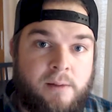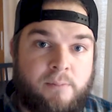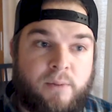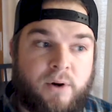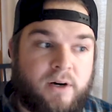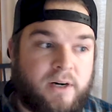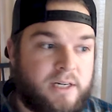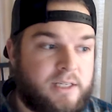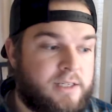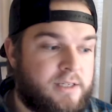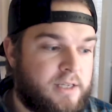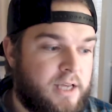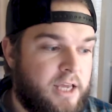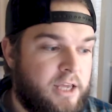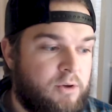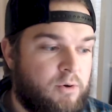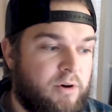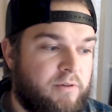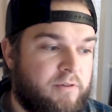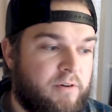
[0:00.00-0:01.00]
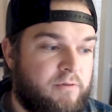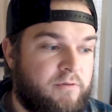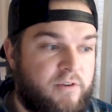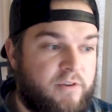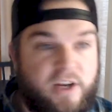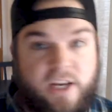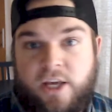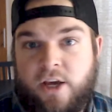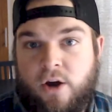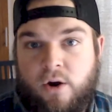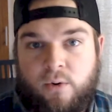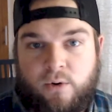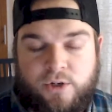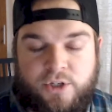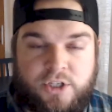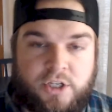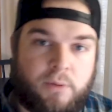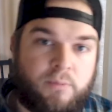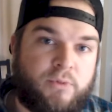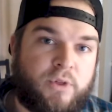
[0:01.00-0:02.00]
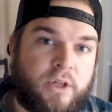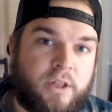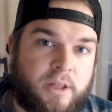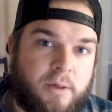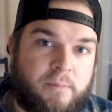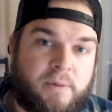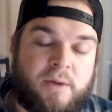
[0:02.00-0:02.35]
But let's say you have a video or something that